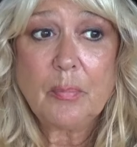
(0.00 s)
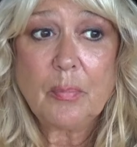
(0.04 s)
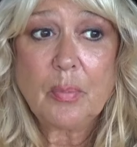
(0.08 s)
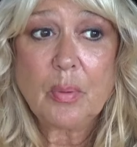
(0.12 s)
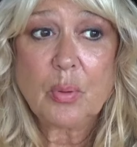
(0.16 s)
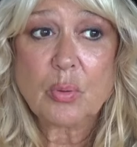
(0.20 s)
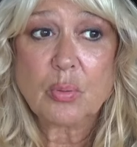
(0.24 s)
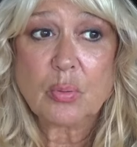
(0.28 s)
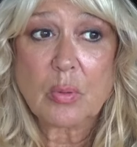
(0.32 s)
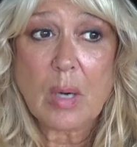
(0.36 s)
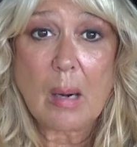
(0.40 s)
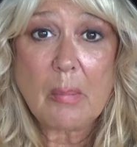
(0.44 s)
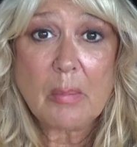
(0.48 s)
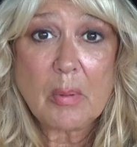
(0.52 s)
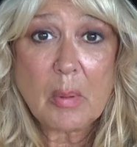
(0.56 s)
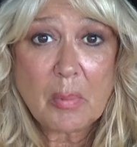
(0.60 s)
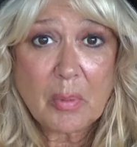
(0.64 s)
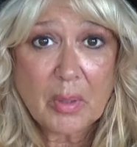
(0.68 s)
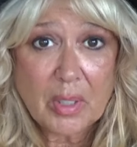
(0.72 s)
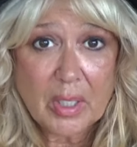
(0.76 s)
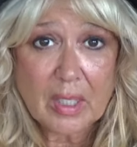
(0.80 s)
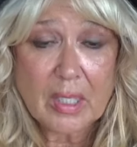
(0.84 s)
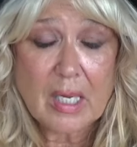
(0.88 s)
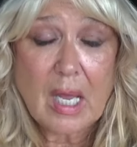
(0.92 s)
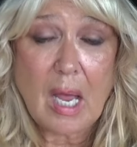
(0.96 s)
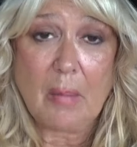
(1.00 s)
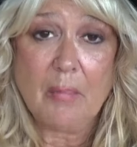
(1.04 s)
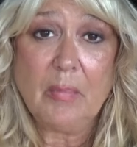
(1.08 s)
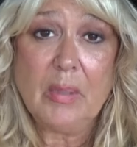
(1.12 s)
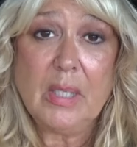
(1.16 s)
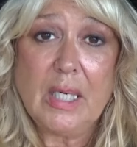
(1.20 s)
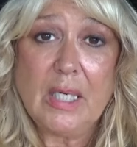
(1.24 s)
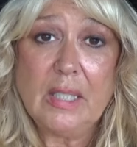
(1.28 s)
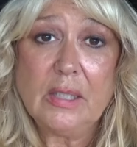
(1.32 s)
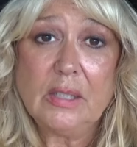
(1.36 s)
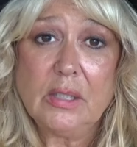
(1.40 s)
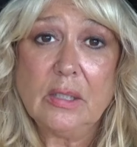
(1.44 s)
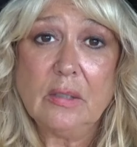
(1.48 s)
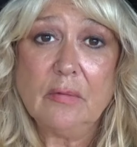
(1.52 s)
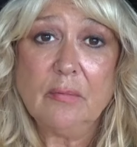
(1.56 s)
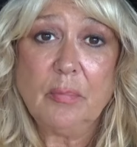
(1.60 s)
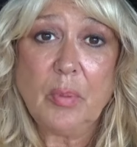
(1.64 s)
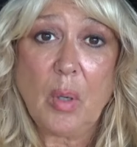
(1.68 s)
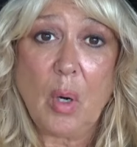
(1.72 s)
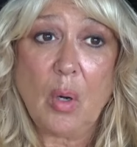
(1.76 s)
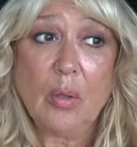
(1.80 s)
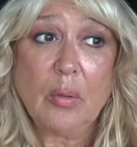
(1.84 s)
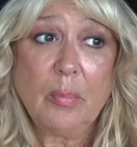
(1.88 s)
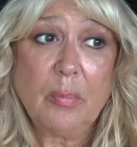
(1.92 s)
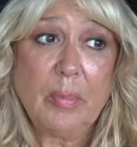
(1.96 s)
probably a combination of
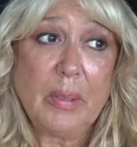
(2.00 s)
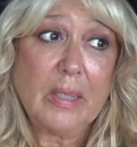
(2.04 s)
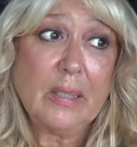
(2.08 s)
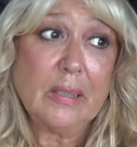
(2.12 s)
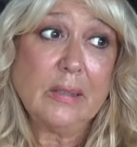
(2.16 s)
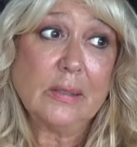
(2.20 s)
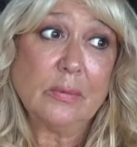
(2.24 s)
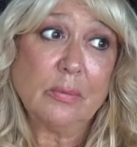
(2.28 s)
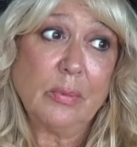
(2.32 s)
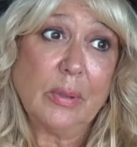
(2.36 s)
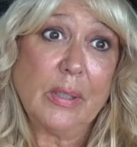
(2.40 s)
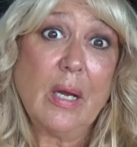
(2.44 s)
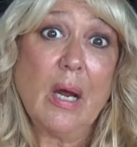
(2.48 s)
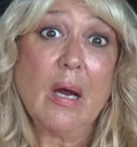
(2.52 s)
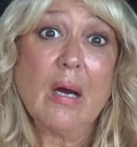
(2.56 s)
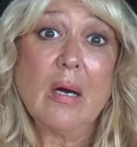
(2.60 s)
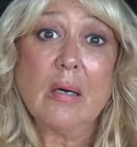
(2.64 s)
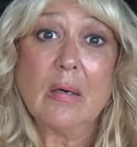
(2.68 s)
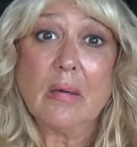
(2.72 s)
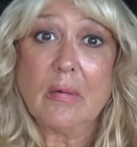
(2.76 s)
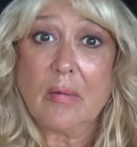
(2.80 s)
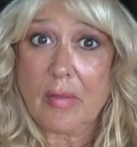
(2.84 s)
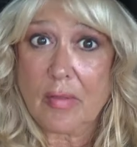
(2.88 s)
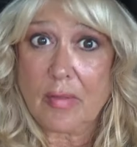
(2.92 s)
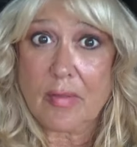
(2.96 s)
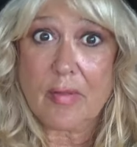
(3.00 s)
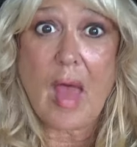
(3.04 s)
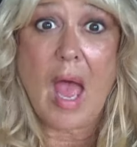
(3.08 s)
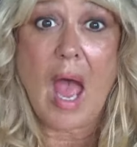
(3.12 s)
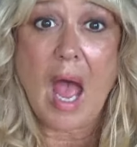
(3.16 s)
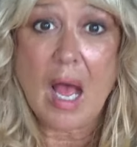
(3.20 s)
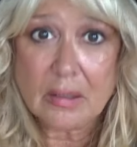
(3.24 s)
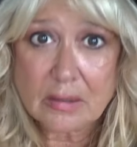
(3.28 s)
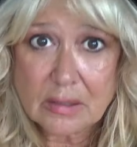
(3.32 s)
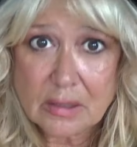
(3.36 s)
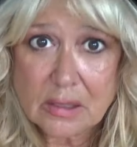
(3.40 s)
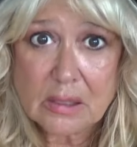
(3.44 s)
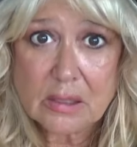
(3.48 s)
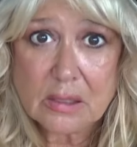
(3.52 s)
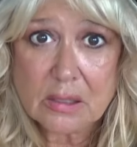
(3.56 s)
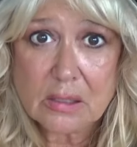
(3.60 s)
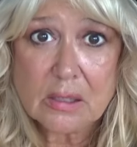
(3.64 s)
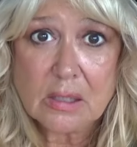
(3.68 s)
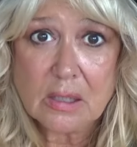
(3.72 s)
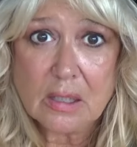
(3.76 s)
both because we are that.